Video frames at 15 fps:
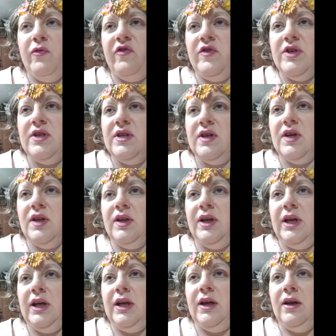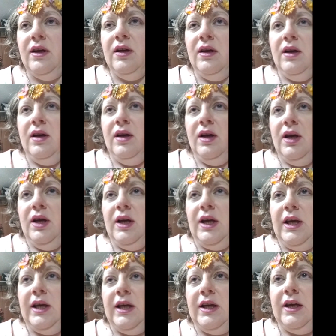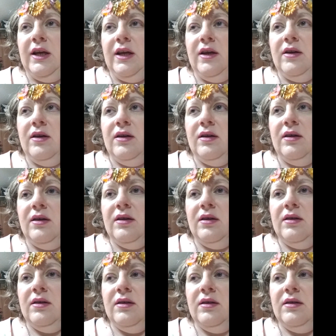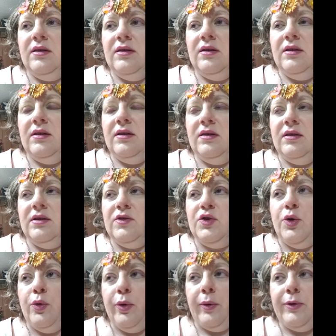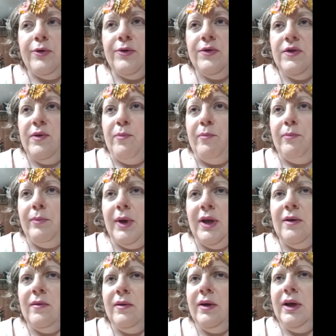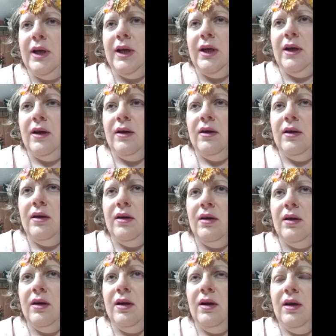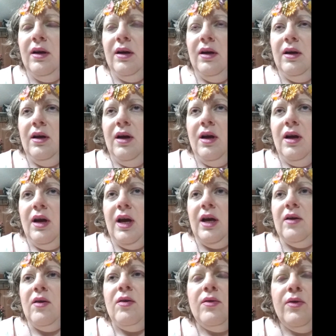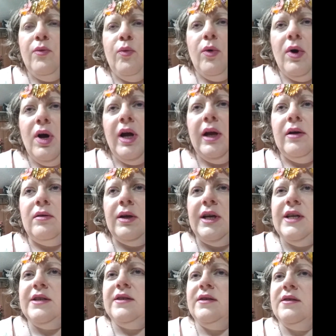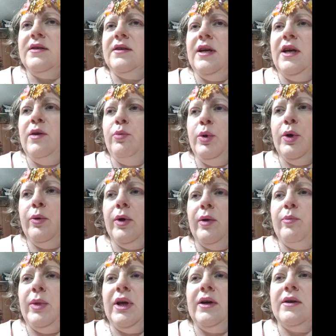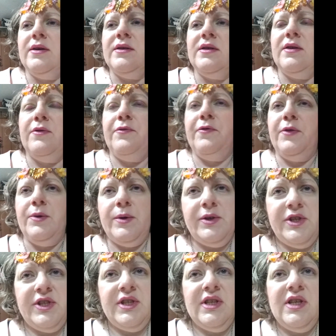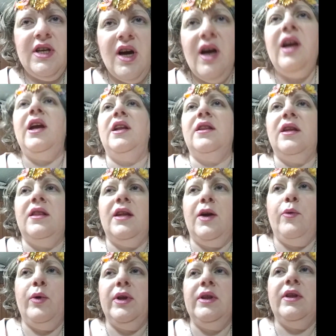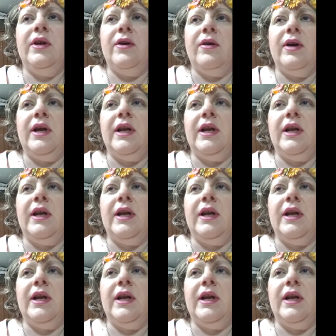physically. He tortures him mentally. And all the while, he's this hypocrite, because the first night that they went there